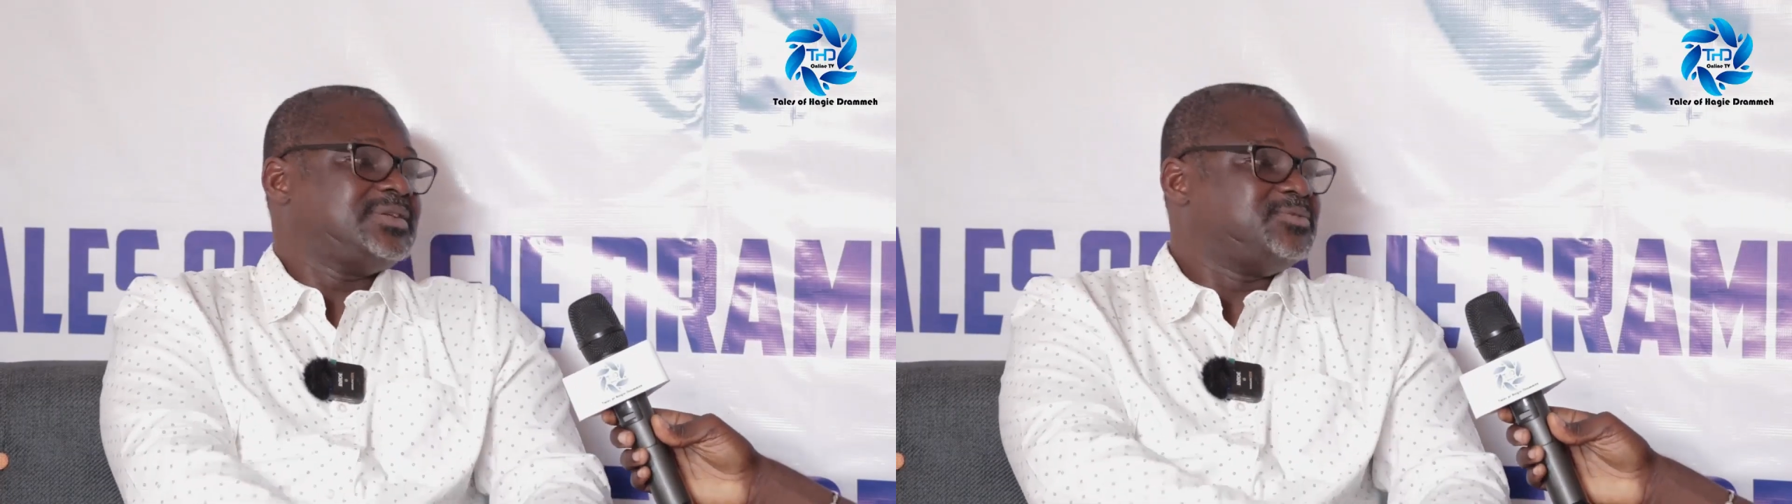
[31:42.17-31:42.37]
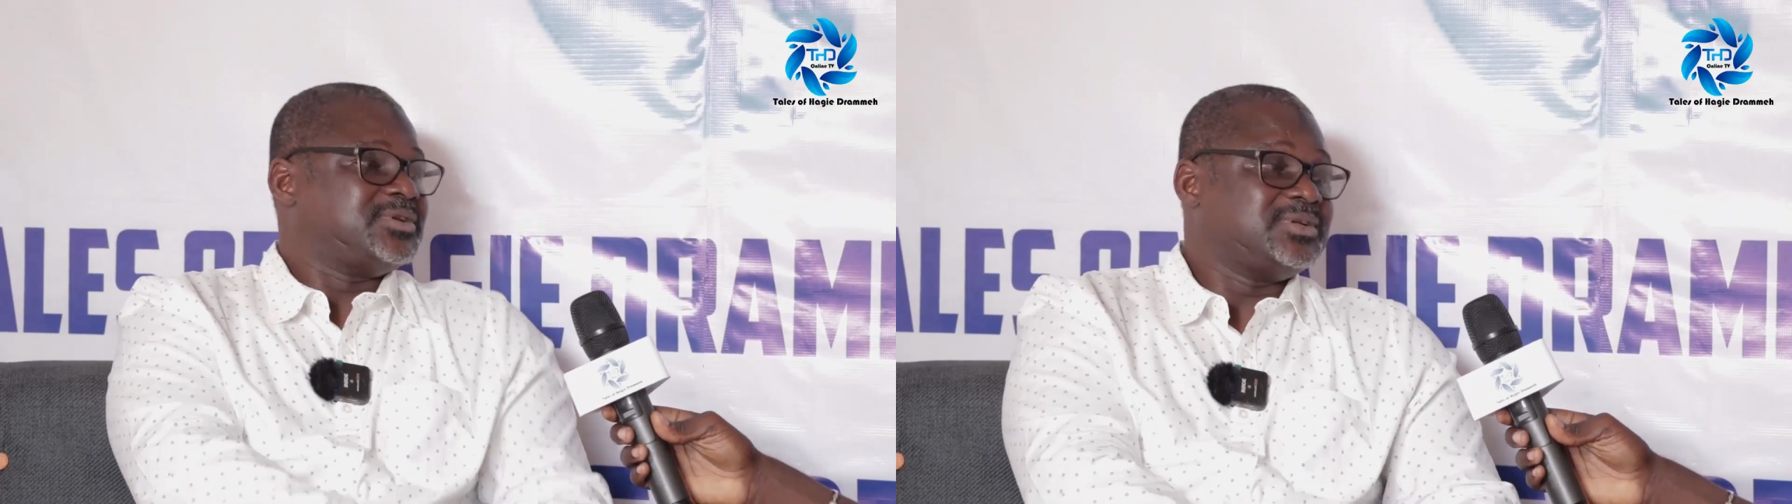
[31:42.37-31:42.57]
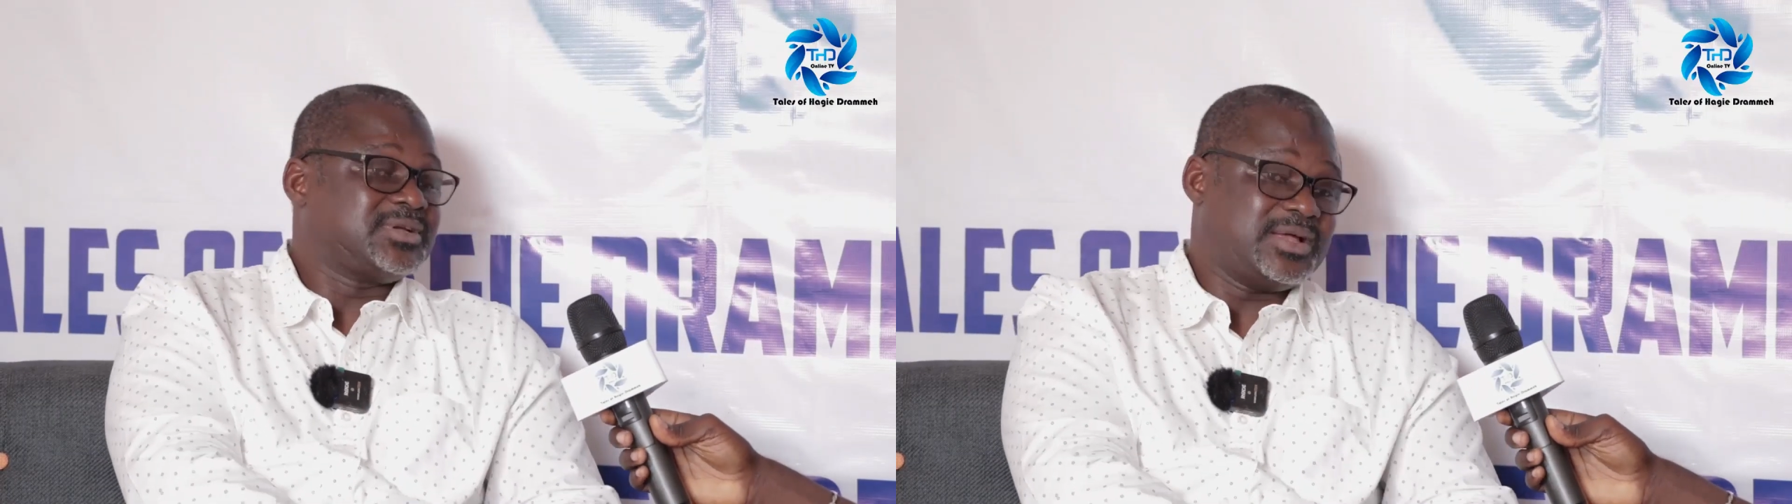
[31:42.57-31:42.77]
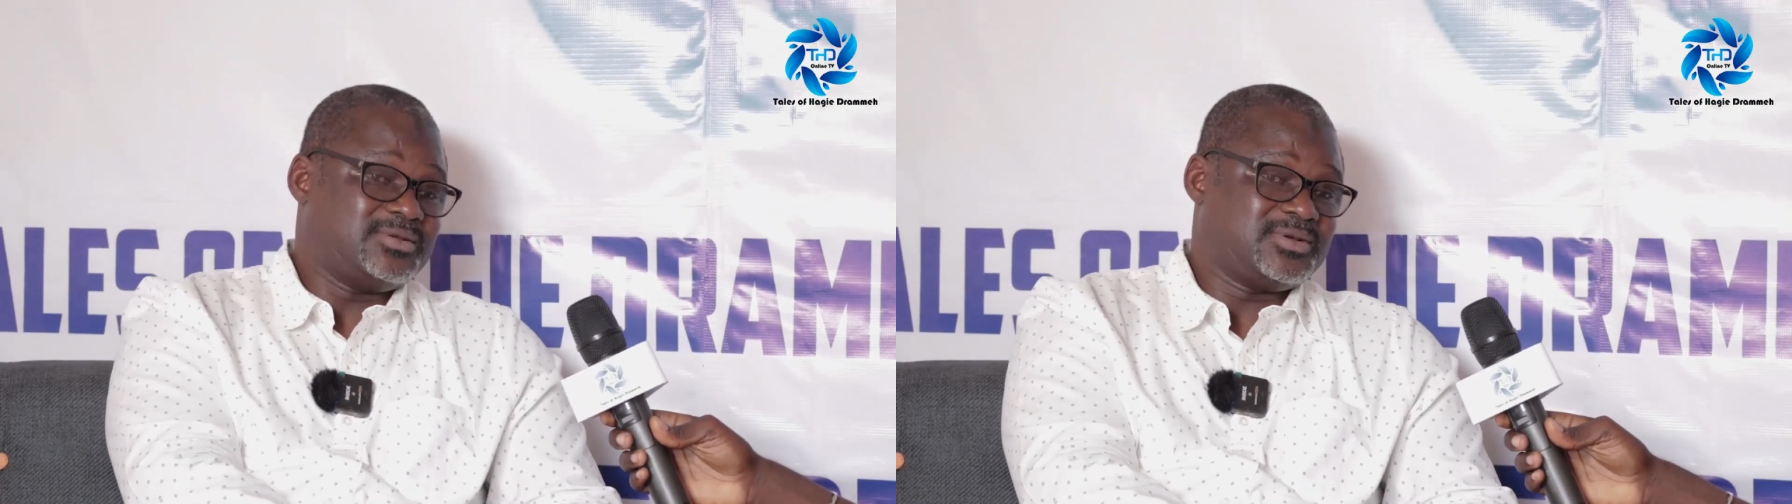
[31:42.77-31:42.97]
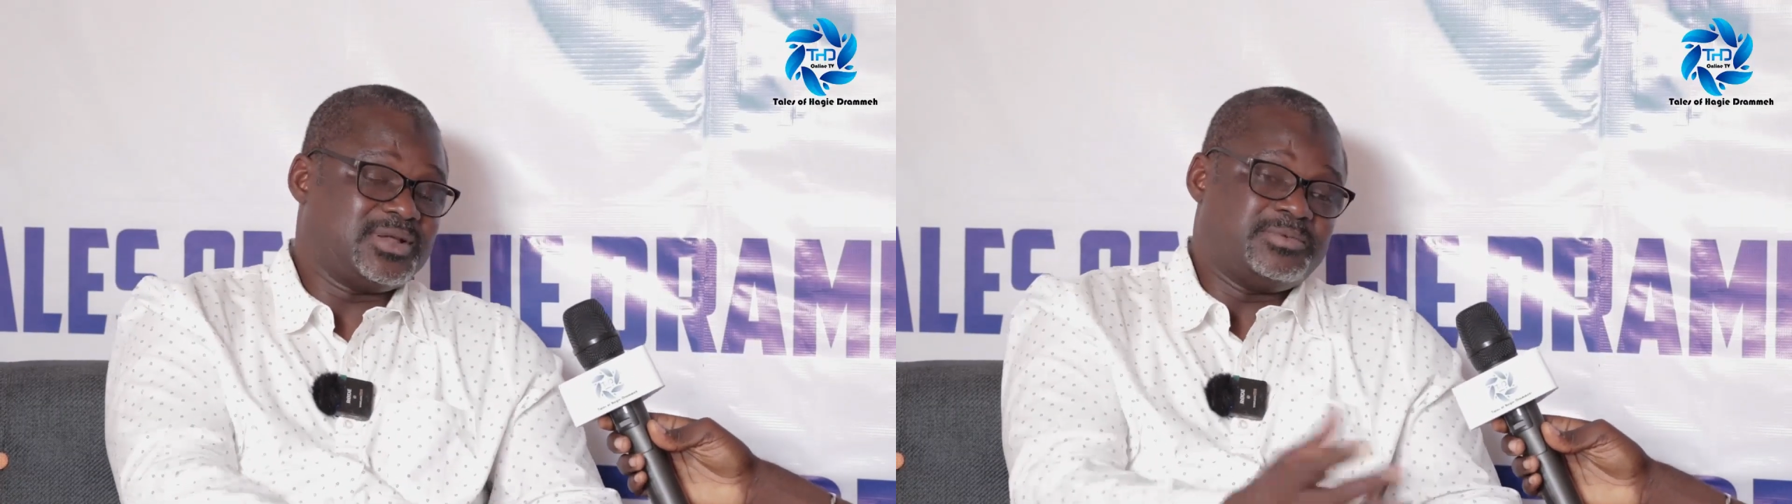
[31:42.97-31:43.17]
But it
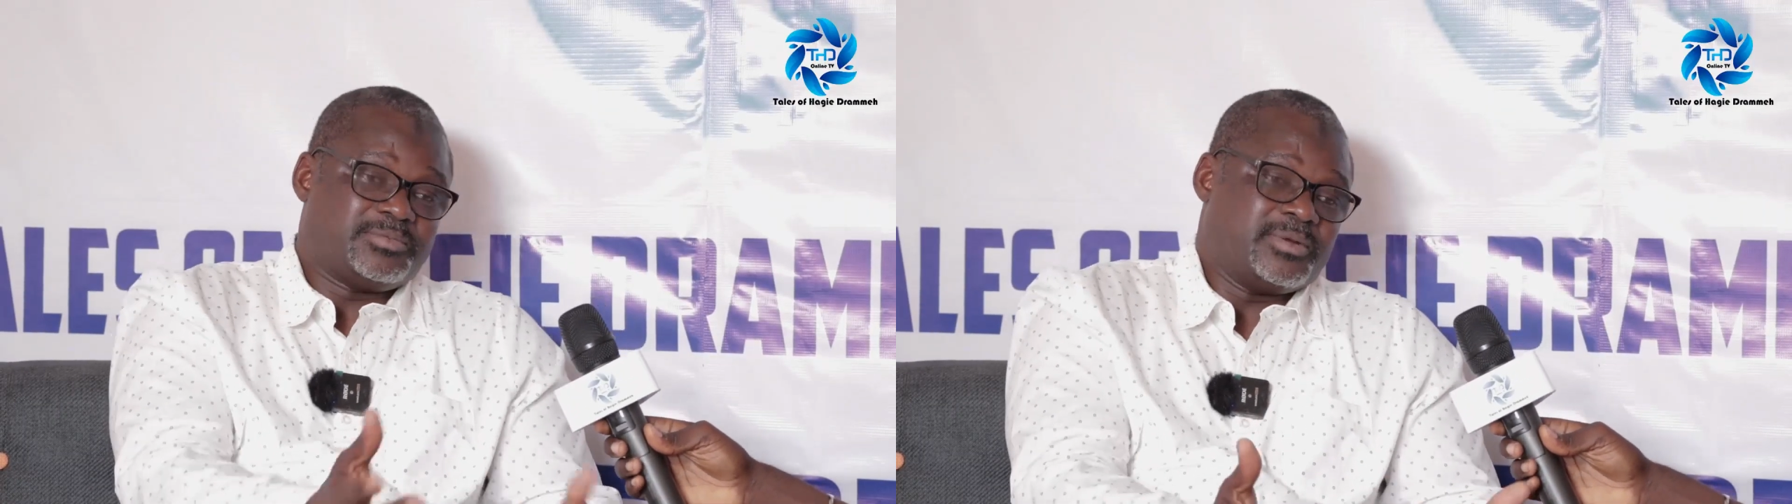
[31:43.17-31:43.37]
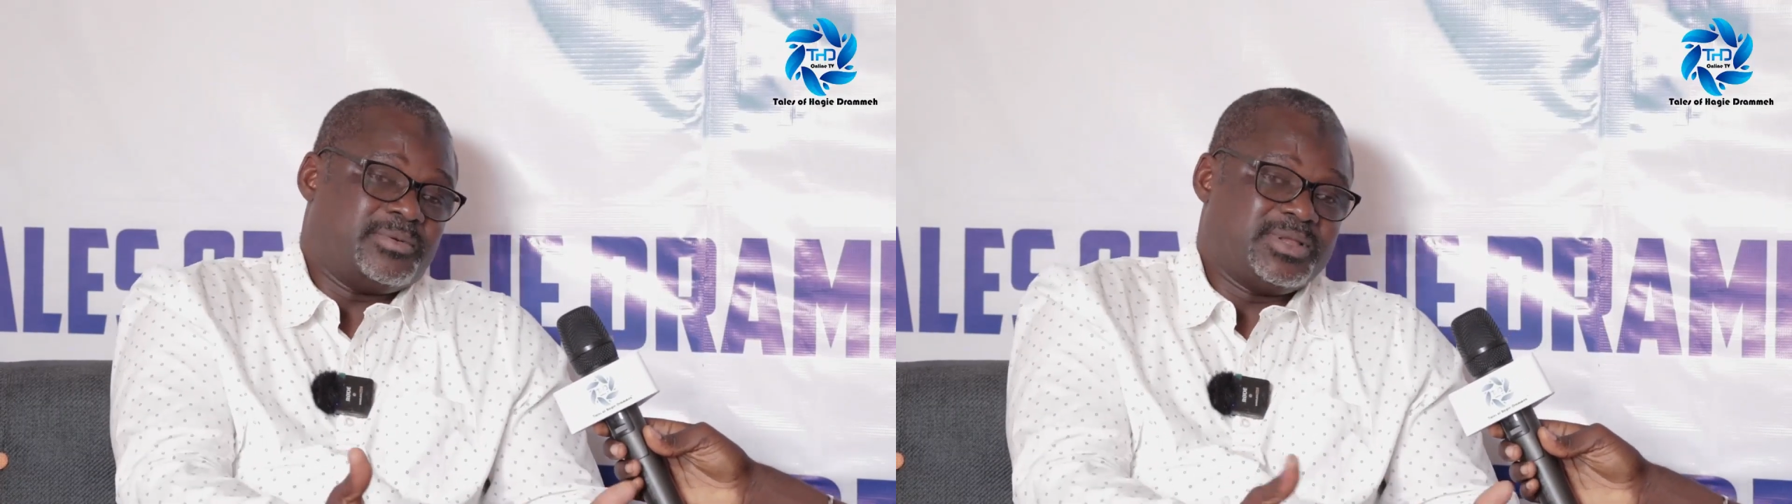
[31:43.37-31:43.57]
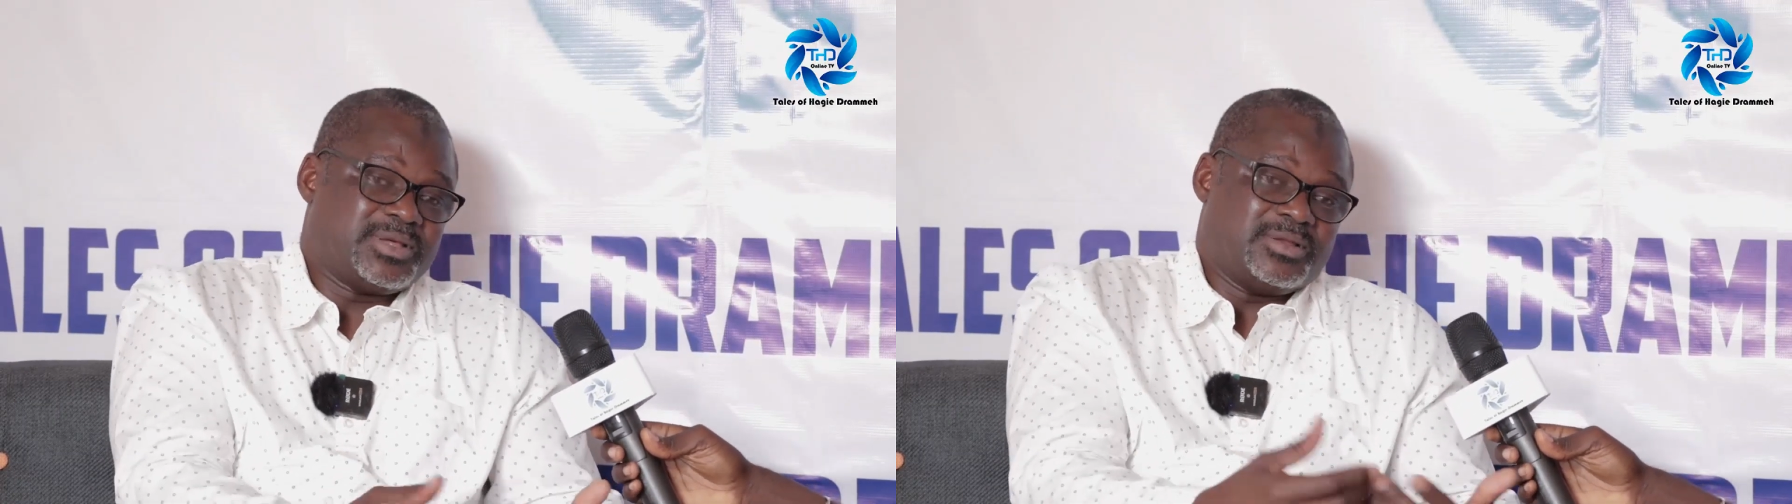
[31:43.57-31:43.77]
can be probability,